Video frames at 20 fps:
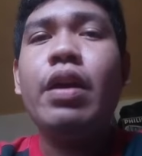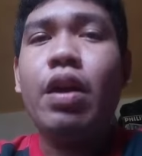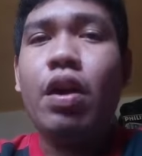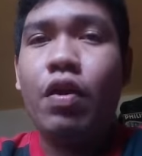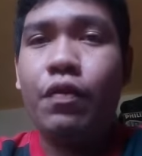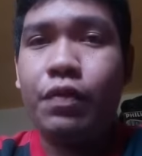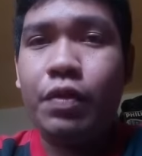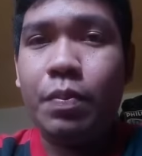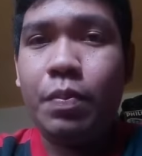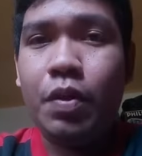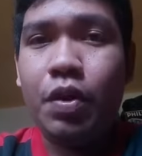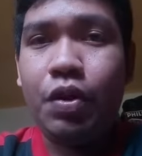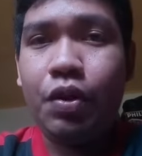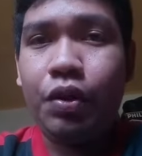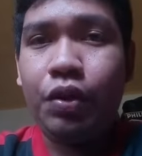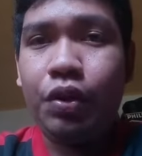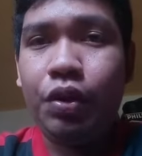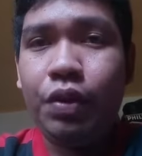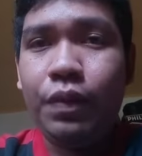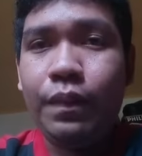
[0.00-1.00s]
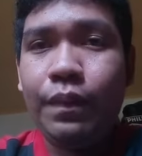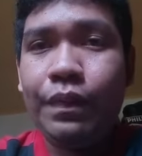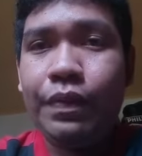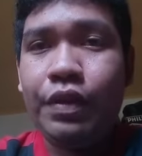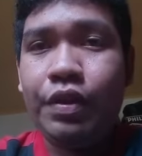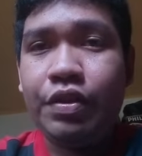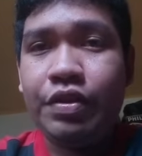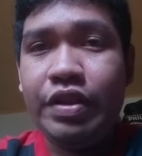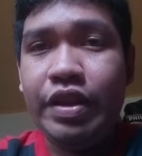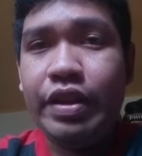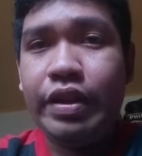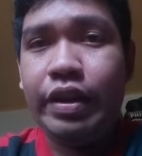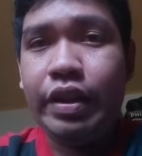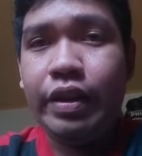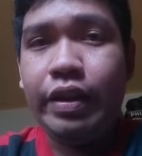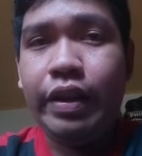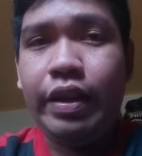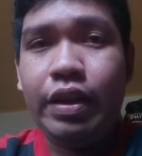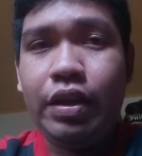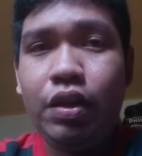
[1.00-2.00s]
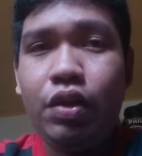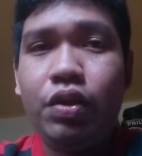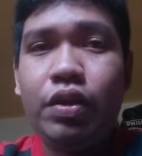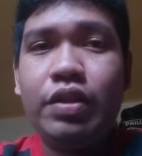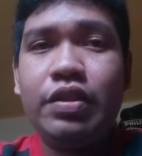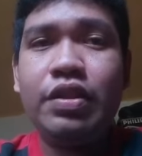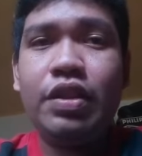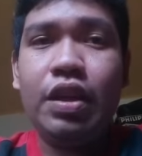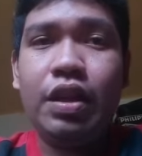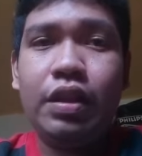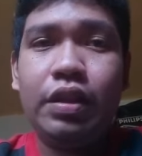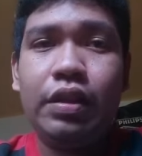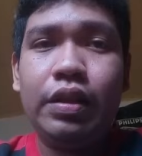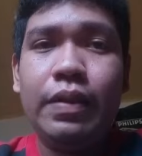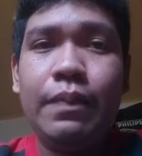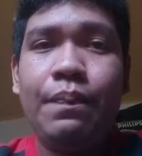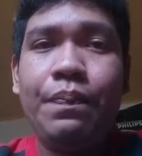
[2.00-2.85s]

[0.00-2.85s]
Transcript: of the board to set it into the socket.